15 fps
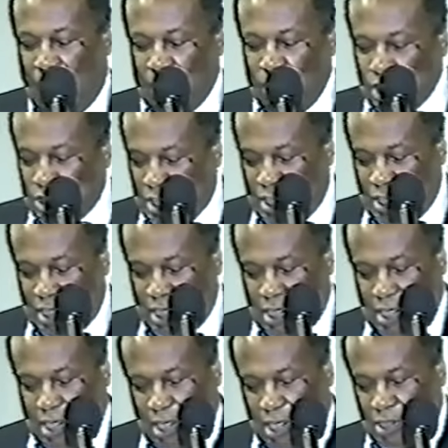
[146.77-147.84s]
I looked in
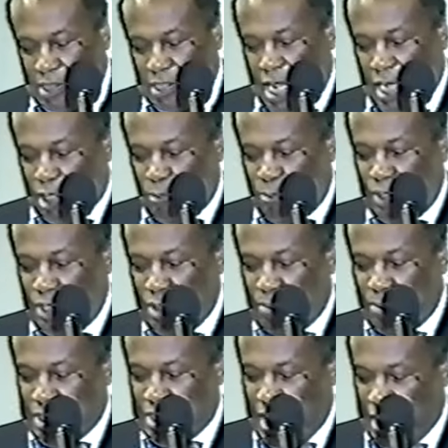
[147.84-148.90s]
the Encyclopedia
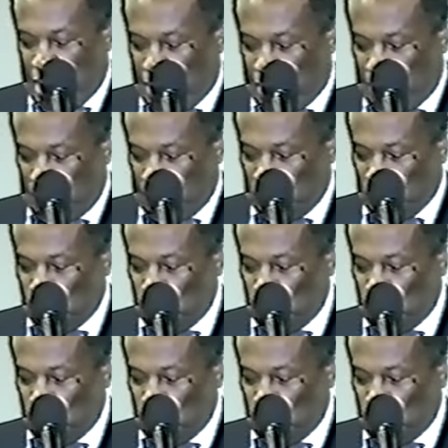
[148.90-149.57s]
Britannica,